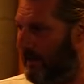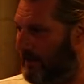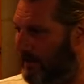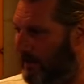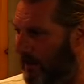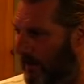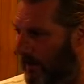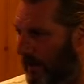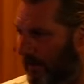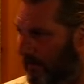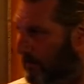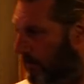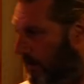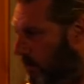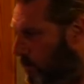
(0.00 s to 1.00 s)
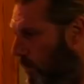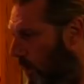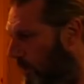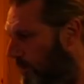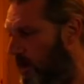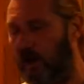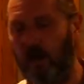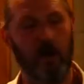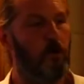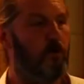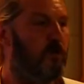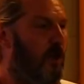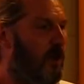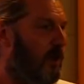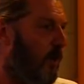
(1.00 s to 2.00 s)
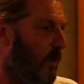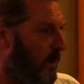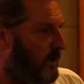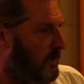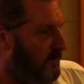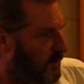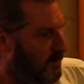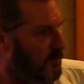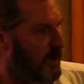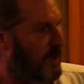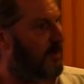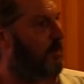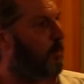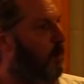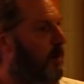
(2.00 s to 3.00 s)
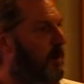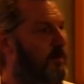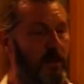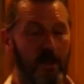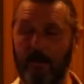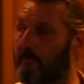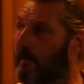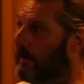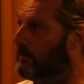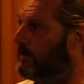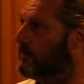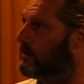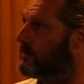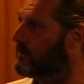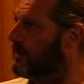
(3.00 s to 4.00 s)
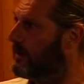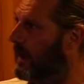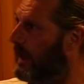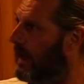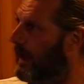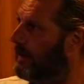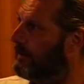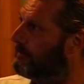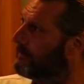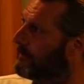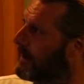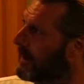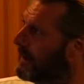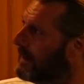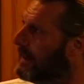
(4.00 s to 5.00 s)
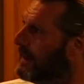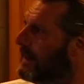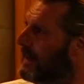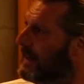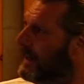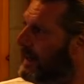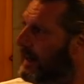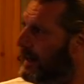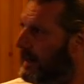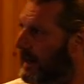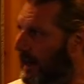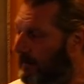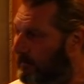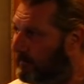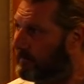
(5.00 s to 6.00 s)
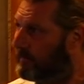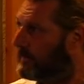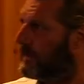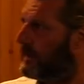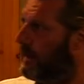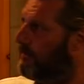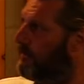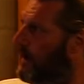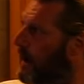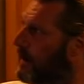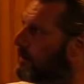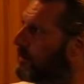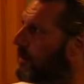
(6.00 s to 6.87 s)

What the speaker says: historians, but it's worth a closer look to see one of the advantages that they have. Now, the affair at